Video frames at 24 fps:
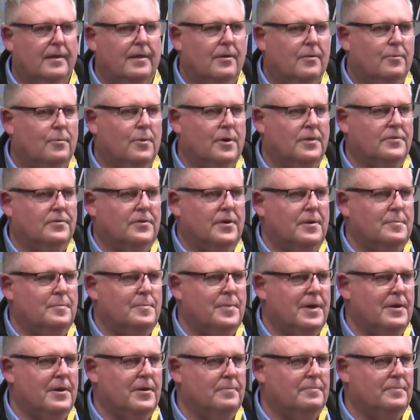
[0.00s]
What a deep
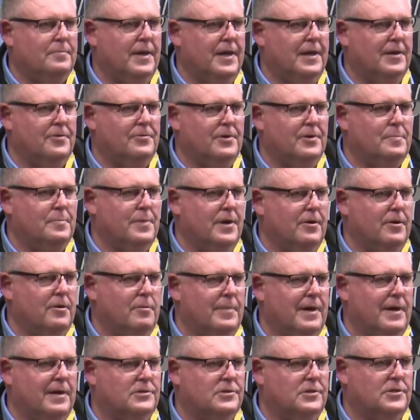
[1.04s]
pedigreed of
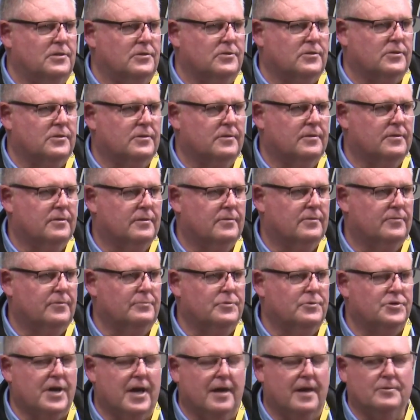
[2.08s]
budgies from
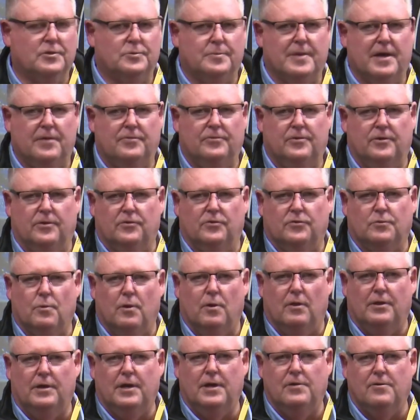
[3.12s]
James Matthews.
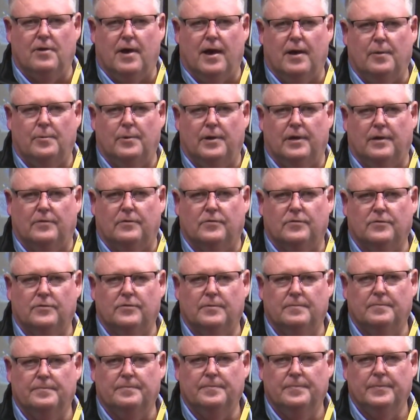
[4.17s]
Quality grey wings.
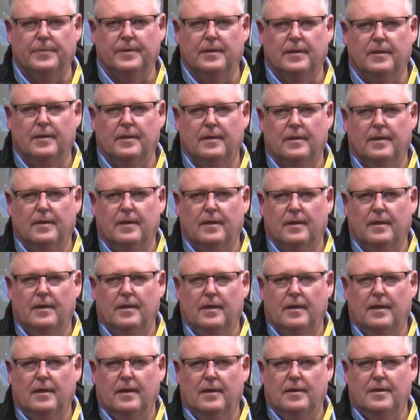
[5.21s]

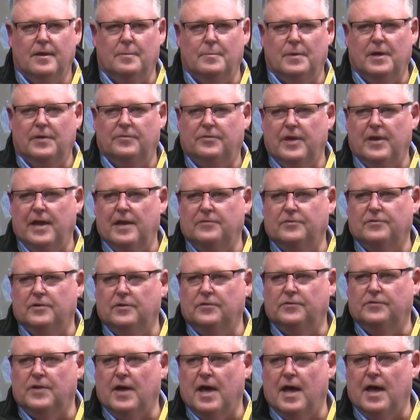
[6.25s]
Give me 1,000 to
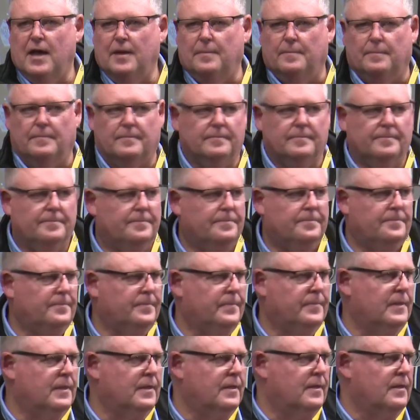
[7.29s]
start them.
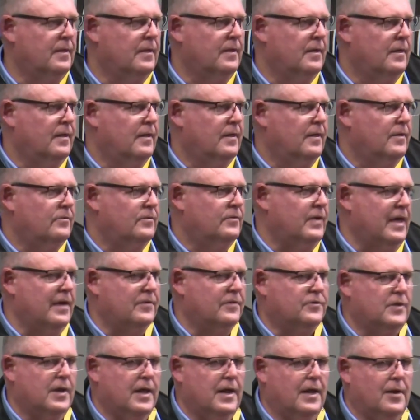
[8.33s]

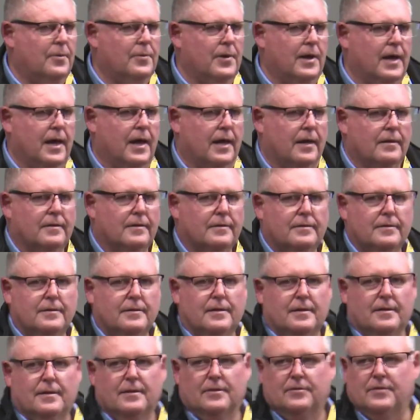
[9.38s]
1,000 anywhere.
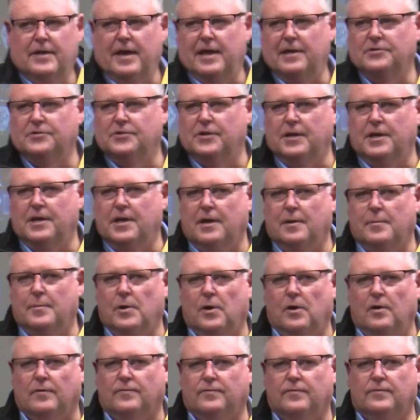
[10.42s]
1,000 to kick them
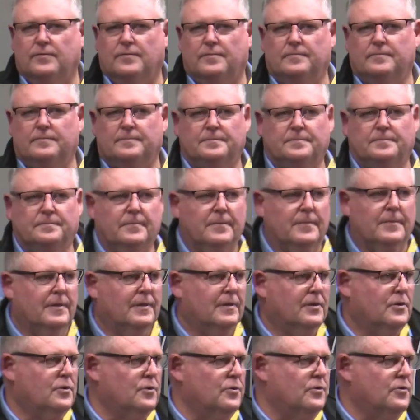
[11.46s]
off.
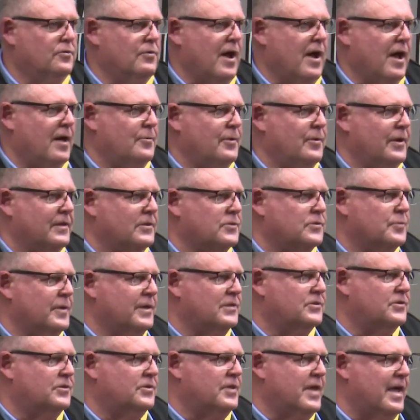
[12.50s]
Good grey wings. Where's
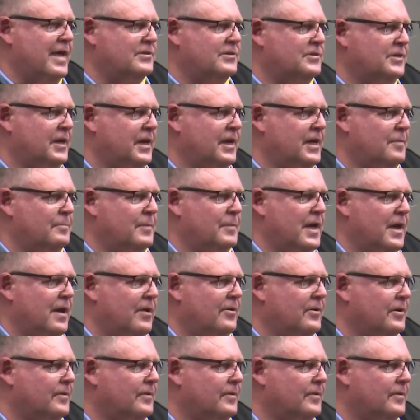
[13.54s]
1,000 to get them going?